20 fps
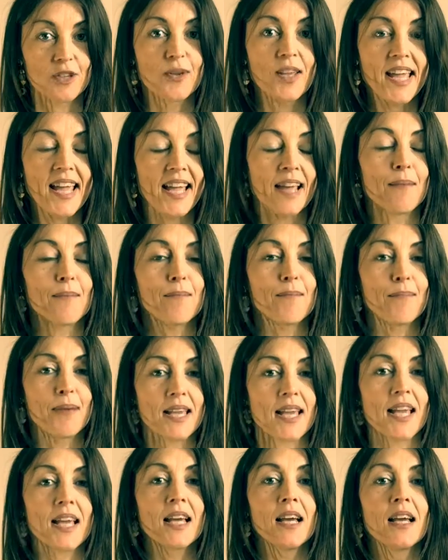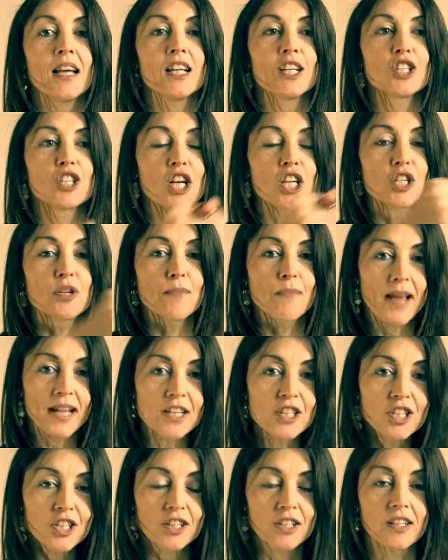You can't be
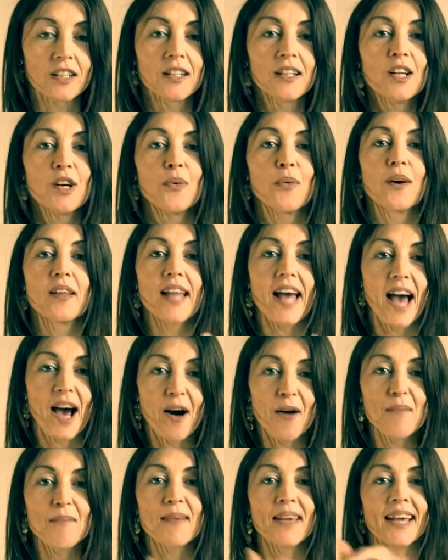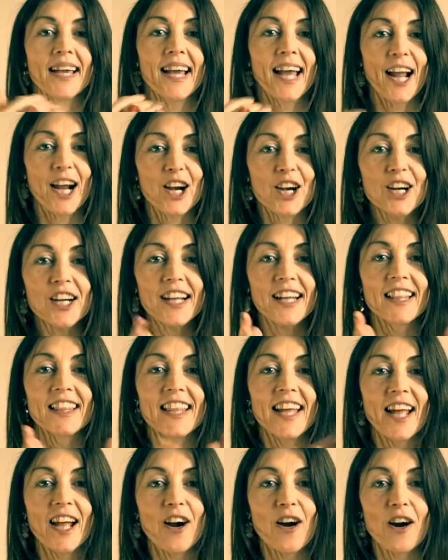judgmental without being arrogant.
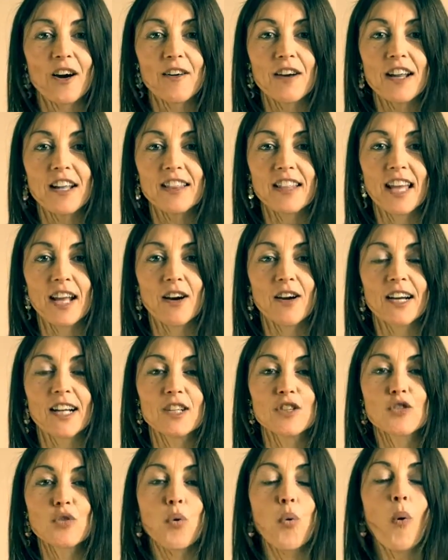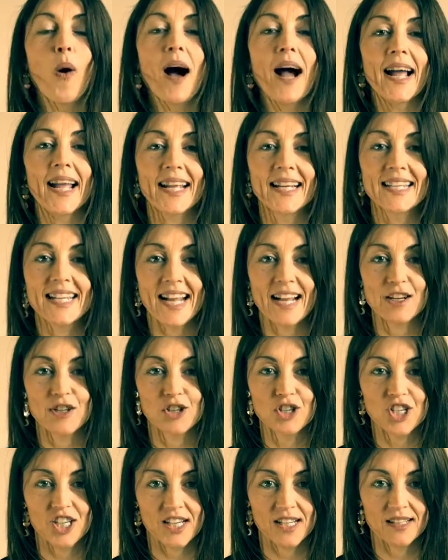They are entwined
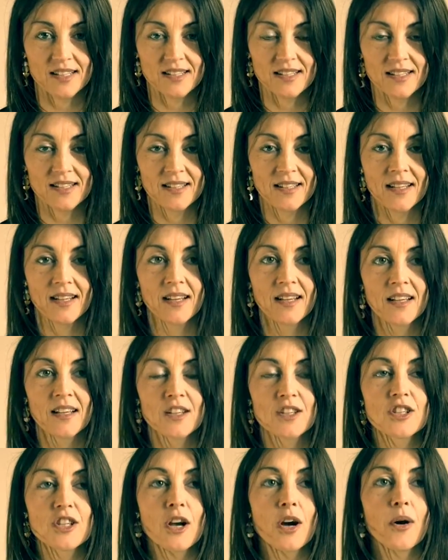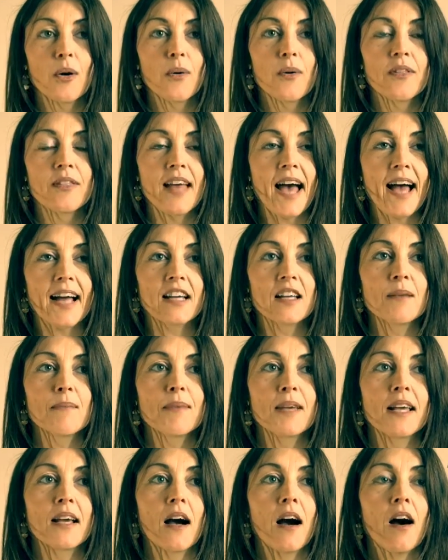energies. So that can
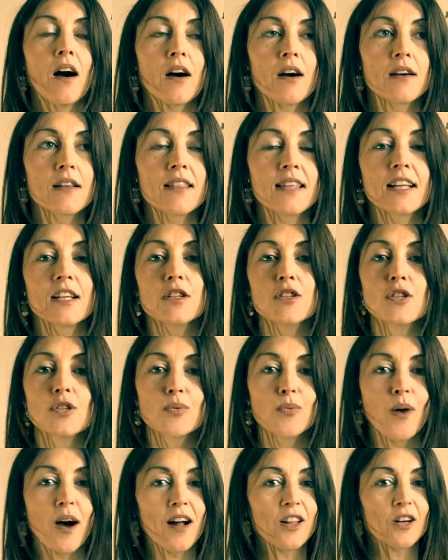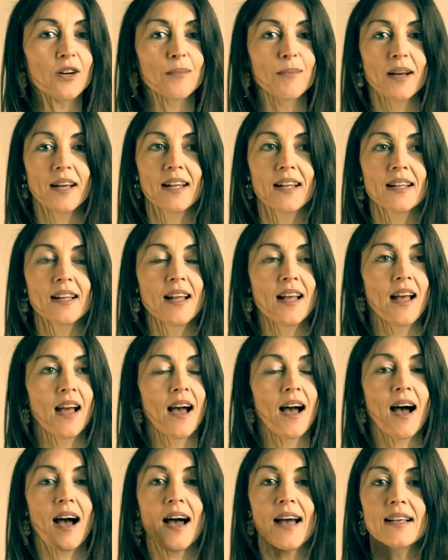be a hard thing to swallow, but
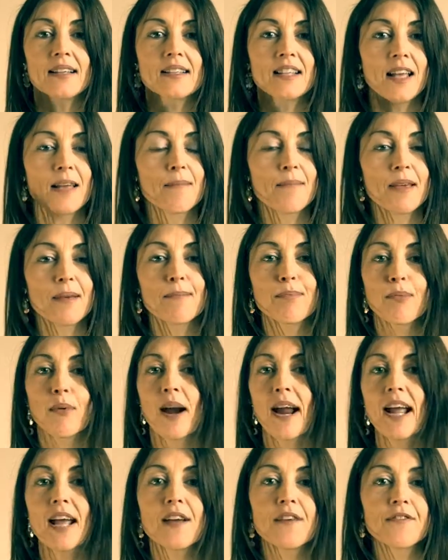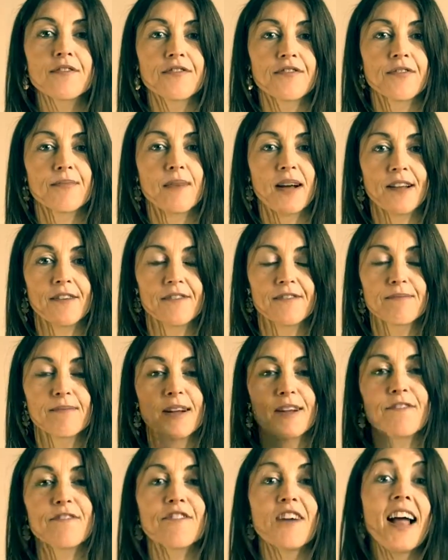I say be brave, my
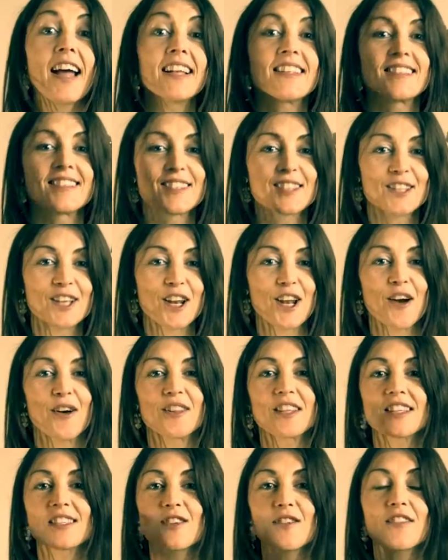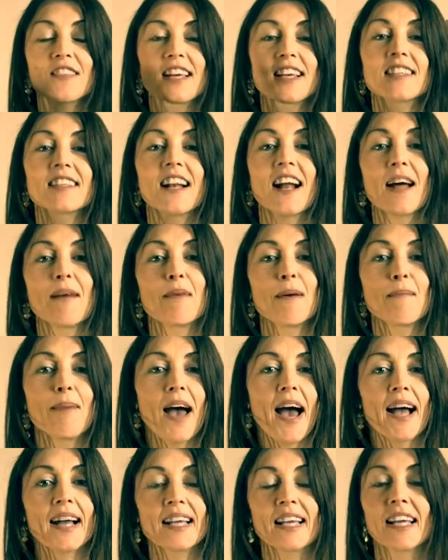friends. You know, these are things that I'm
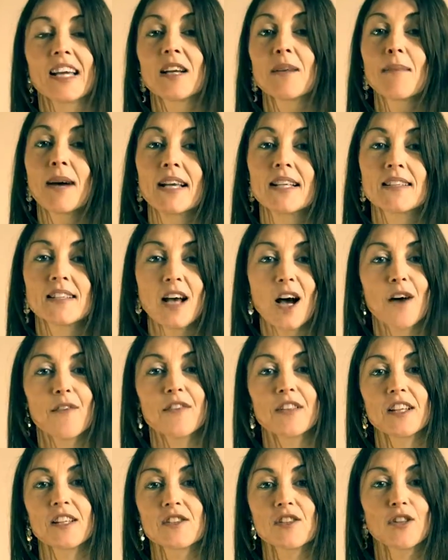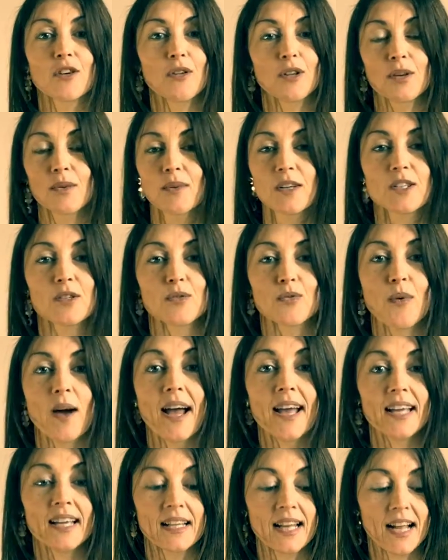unpacking in myself, and these are the only reasons
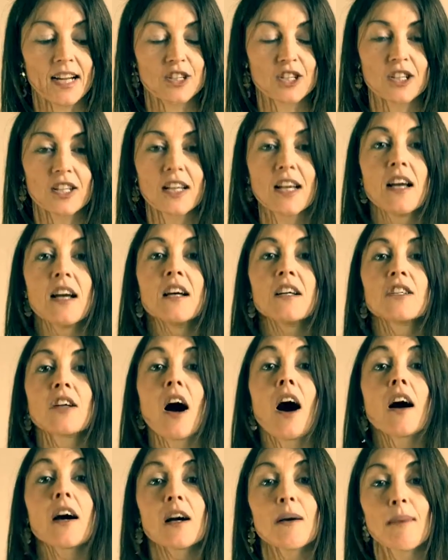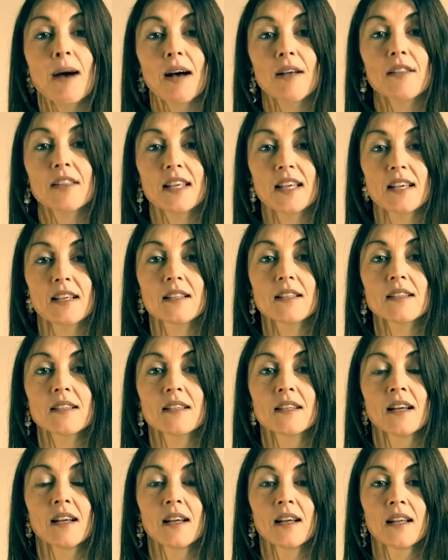why I can actually talk about these